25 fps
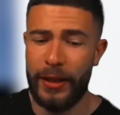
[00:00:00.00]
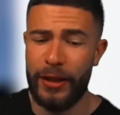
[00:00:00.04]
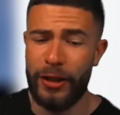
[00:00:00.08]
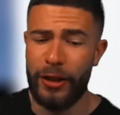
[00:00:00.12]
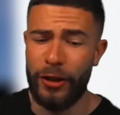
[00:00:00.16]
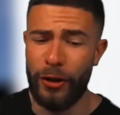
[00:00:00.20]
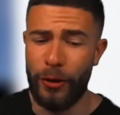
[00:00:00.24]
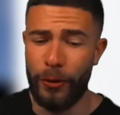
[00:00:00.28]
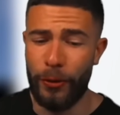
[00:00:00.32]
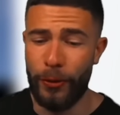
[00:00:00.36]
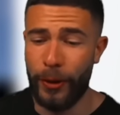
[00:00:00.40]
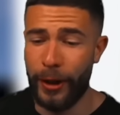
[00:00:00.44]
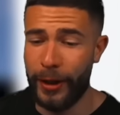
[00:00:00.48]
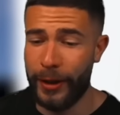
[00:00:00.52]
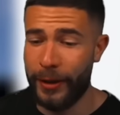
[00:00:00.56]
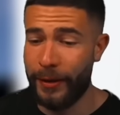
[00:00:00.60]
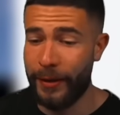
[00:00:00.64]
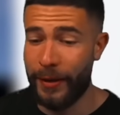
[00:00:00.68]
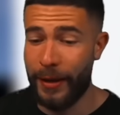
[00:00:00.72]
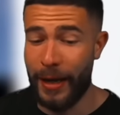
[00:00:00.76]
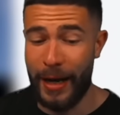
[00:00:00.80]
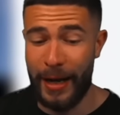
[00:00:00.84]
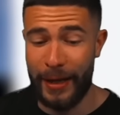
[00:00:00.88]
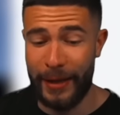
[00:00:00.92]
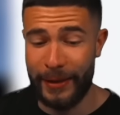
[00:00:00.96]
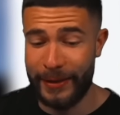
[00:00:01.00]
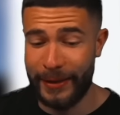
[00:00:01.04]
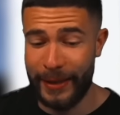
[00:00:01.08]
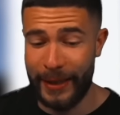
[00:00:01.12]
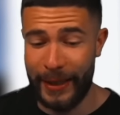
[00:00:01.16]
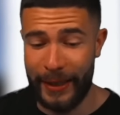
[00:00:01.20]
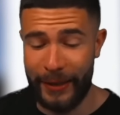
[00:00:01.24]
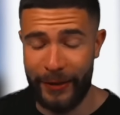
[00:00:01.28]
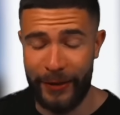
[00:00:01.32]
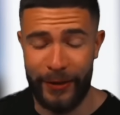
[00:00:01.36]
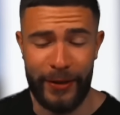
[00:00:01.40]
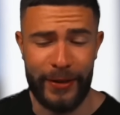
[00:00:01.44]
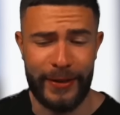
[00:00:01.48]
You know what? I'll
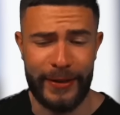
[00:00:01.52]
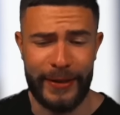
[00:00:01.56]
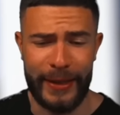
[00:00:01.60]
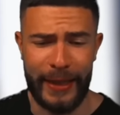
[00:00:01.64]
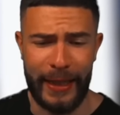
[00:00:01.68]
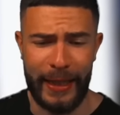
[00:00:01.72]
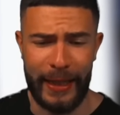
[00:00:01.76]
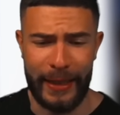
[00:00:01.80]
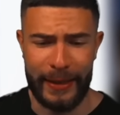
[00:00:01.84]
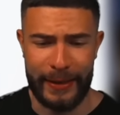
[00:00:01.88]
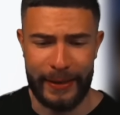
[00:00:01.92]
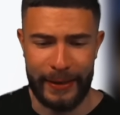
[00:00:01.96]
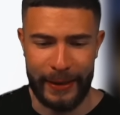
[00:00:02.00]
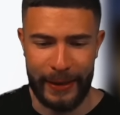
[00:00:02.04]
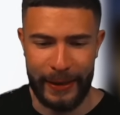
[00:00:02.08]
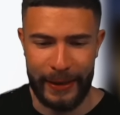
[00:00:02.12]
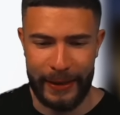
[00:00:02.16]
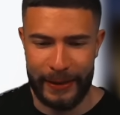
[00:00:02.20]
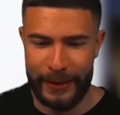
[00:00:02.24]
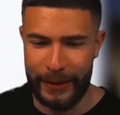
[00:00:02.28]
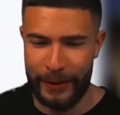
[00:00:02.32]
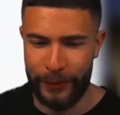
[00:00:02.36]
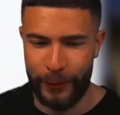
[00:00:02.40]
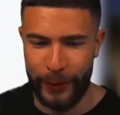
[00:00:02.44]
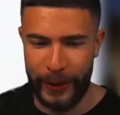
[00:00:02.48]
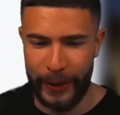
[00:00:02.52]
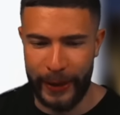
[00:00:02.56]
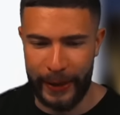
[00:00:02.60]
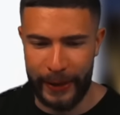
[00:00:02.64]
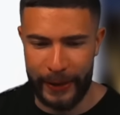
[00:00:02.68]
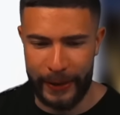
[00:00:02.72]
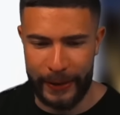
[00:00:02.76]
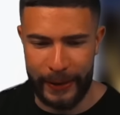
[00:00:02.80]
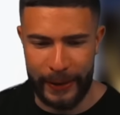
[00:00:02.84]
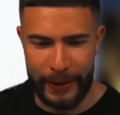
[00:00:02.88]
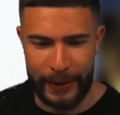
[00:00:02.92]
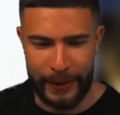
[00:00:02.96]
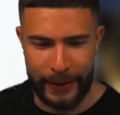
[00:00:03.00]
take 30x. At least if we get a
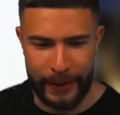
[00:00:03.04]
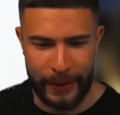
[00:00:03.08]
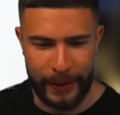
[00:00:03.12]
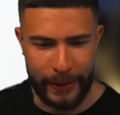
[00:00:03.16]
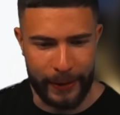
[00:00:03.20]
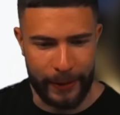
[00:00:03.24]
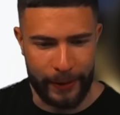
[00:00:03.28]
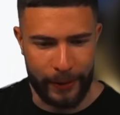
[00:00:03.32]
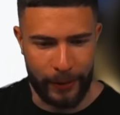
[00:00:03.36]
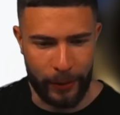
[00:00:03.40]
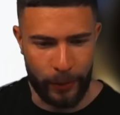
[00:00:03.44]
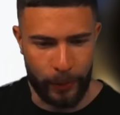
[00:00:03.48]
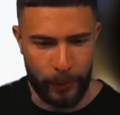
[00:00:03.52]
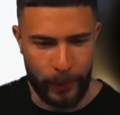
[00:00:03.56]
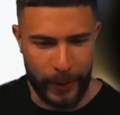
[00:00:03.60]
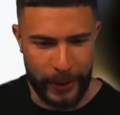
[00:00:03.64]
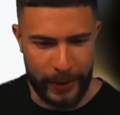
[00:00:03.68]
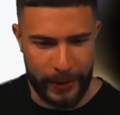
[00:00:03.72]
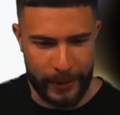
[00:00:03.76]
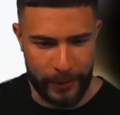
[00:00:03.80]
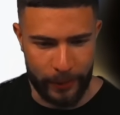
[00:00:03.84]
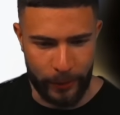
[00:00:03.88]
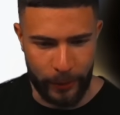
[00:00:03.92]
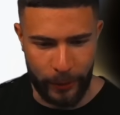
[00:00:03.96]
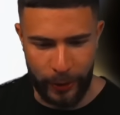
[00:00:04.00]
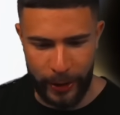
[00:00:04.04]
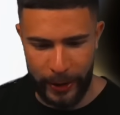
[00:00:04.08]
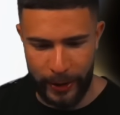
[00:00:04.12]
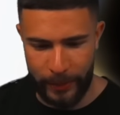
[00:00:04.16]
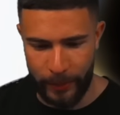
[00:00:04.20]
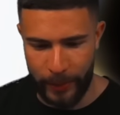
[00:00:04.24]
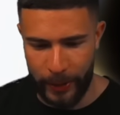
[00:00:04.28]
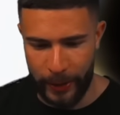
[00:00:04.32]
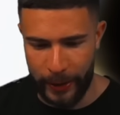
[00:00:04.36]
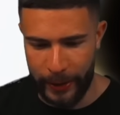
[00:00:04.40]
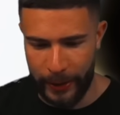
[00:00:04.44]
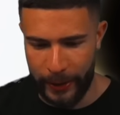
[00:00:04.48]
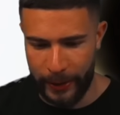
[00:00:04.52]
decent hit, it'll pay some great
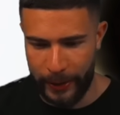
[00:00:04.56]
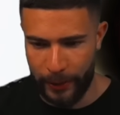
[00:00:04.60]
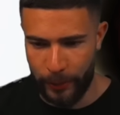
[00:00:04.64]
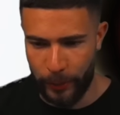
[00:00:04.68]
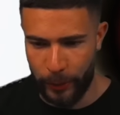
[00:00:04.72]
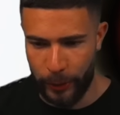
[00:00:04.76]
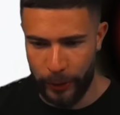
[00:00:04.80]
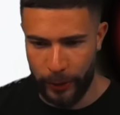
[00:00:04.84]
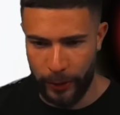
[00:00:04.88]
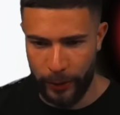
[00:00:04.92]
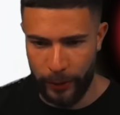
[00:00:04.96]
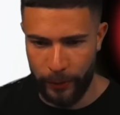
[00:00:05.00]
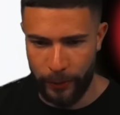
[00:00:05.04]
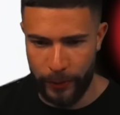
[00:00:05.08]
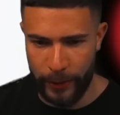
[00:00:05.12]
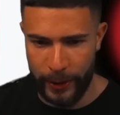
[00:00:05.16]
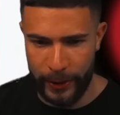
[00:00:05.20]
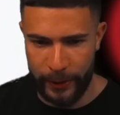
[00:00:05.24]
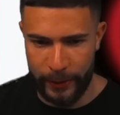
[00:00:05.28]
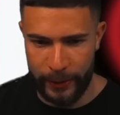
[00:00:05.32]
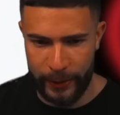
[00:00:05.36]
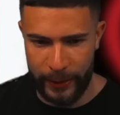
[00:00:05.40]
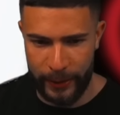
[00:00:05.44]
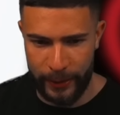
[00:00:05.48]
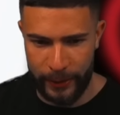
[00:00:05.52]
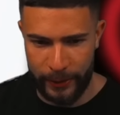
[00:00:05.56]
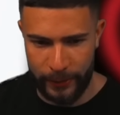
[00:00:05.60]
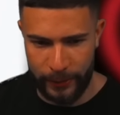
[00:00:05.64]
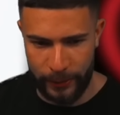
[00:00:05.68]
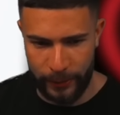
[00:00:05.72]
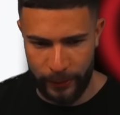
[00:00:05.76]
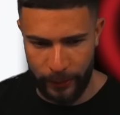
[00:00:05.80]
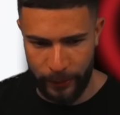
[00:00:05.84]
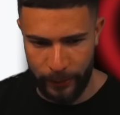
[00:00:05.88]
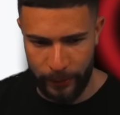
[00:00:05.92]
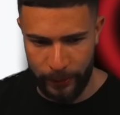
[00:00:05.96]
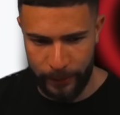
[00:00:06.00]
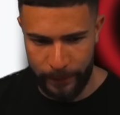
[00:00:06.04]
money. Come on, another wild now?
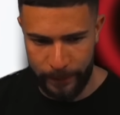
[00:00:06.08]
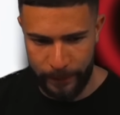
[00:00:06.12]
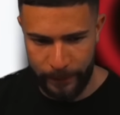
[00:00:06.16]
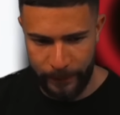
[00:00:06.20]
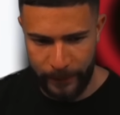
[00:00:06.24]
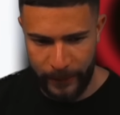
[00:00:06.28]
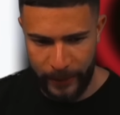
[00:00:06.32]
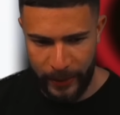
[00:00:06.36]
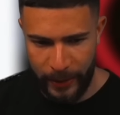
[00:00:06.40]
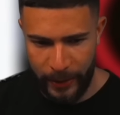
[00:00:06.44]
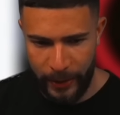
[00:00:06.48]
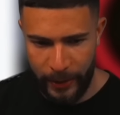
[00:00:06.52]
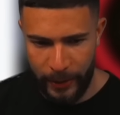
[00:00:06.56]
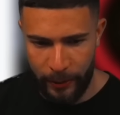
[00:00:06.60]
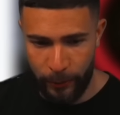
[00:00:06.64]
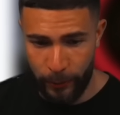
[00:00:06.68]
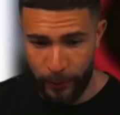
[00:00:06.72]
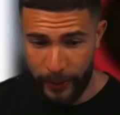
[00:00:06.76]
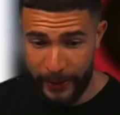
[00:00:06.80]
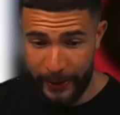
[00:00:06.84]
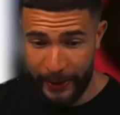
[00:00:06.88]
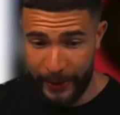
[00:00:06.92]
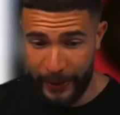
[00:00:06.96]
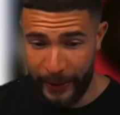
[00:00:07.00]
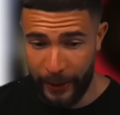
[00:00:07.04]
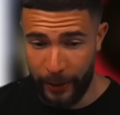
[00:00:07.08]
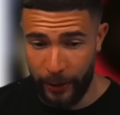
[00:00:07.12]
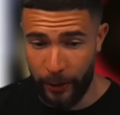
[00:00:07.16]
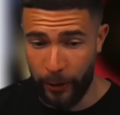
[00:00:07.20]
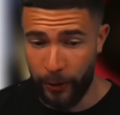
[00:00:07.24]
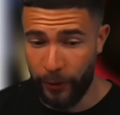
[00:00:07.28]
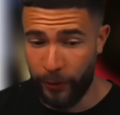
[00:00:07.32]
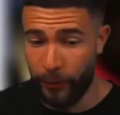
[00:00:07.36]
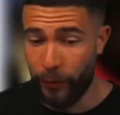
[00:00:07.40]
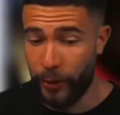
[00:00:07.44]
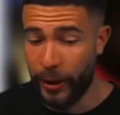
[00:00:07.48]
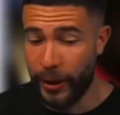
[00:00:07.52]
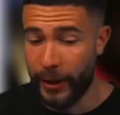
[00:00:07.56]
No. Was hitting a
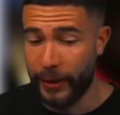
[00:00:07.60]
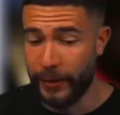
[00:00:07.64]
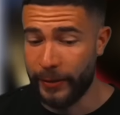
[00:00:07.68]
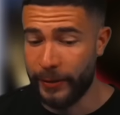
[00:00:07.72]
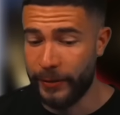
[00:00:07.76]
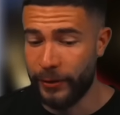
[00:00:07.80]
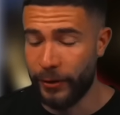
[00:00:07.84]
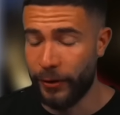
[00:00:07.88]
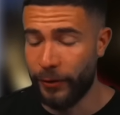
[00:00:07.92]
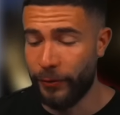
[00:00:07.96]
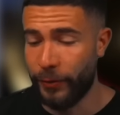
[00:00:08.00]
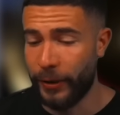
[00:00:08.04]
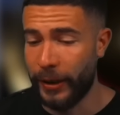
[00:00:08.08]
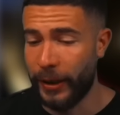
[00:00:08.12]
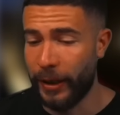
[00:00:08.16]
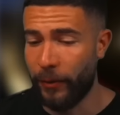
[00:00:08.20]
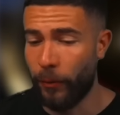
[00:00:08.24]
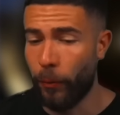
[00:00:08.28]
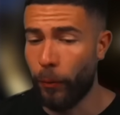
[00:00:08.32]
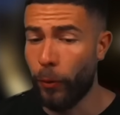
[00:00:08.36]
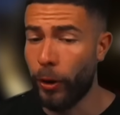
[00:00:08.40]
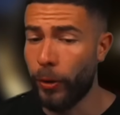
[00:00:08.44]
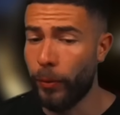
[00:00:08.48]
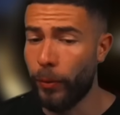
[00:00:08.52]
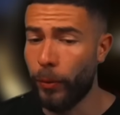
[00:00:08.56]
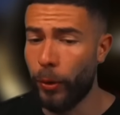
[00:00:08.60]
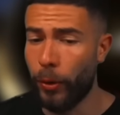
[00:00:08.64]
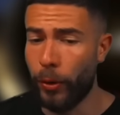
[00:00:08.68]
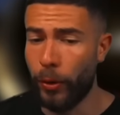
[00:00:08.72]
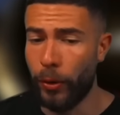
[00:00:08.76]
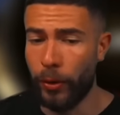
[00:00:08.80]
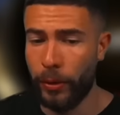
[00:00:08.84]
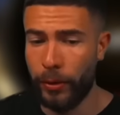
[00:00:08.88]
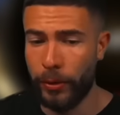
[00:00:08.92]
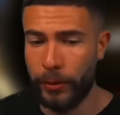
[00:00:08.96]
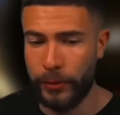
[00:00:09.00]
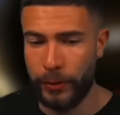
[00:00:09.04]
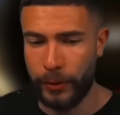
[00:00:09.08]
lot of wilds, so if we get one
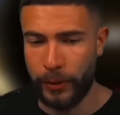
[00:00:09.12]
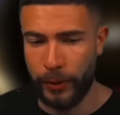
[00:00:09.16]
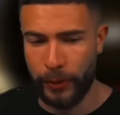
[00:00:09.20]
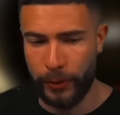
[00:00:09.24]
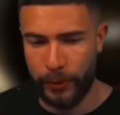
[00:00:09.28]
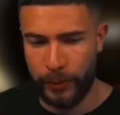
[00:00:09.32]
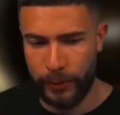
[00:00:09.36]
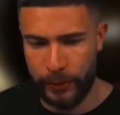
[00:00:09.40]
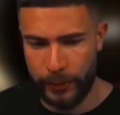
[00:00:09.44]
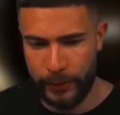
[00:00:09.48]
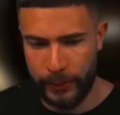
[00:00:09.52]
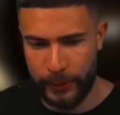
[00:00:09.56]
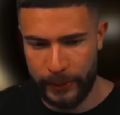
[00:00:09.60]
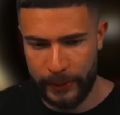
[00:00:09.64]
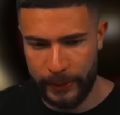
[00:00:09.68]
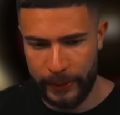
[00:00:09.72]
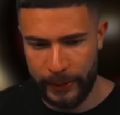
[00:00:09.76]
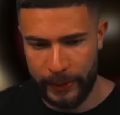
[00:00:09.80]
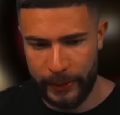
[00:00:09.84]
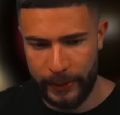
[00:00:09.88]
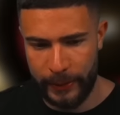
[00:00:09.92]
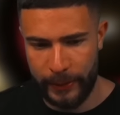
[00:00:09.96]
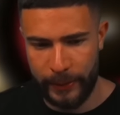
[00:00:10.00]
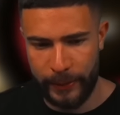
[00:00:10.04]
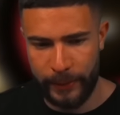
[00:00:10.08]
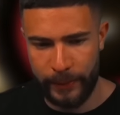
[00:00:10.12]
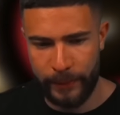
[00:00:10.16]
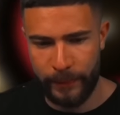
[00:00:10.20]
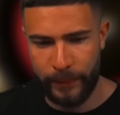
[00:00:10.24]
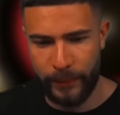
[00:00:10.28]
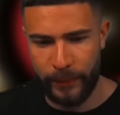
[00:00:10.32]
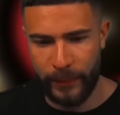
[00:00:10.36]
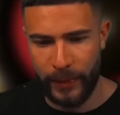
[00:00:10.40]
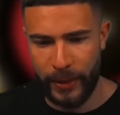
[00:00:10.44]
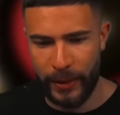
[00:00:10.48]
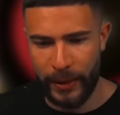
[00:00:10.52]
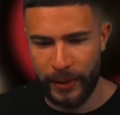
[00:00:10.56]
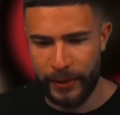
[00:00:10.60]
more, no?
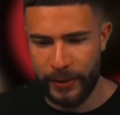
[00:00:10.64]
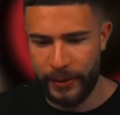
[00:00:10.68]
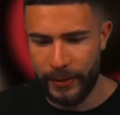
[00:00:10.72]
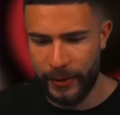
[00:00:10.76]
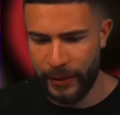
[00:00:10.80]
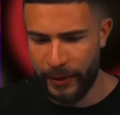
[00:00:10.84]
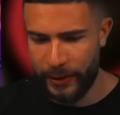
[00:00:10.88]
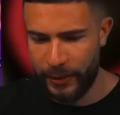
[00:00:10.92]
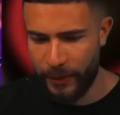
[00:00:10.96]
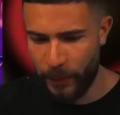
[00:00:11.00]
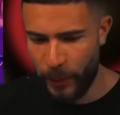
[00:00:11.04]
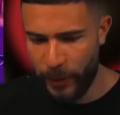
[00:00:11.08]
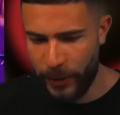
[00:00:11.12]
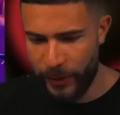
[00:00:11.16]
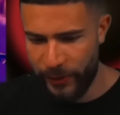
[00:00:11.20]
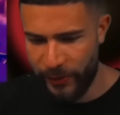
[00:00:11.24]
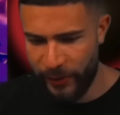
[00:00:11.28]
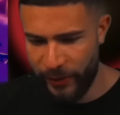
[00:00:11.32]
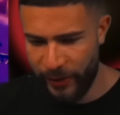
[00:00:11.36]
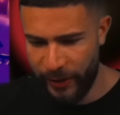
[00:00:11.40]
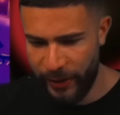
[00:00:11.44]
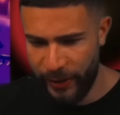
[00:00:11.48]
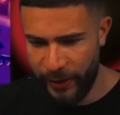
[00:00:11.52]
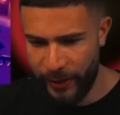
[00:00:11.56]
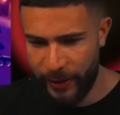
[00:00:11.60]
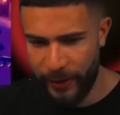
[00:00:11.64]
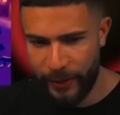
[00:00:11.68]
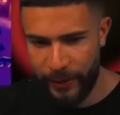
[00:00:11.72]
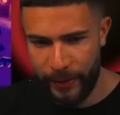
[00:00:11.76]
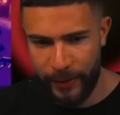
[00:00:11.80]
Nice, Dead Spin City?